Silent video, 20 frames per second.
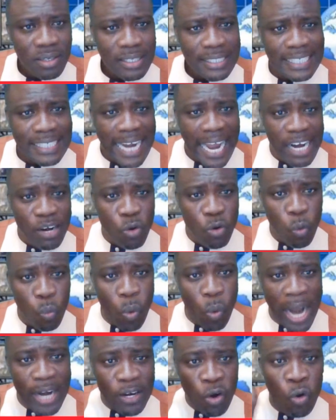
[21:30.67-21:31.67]
not
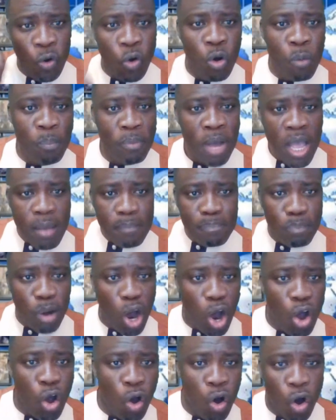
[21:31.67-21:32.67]
one home,
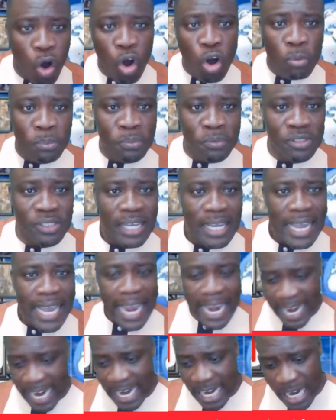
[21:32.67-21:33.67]
but homes,
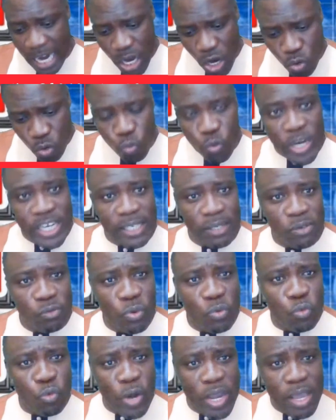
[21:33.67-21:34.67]
and
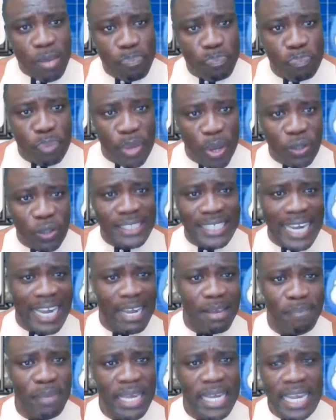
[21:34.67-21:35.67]
rebuild
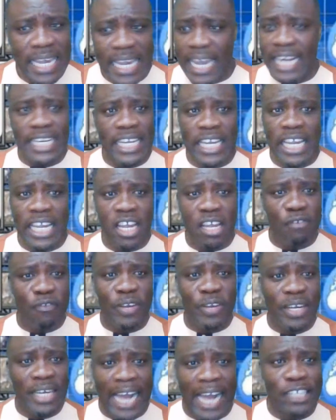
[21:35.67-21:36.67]
them. And
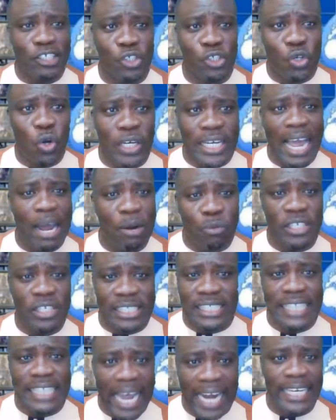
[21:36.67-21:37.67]
even as though that
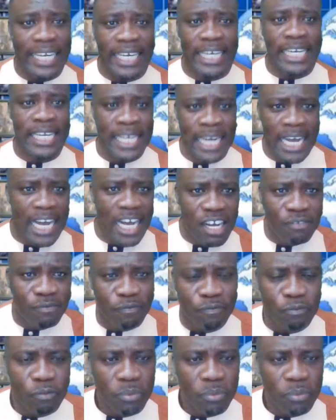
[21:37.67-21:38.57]
was not enough,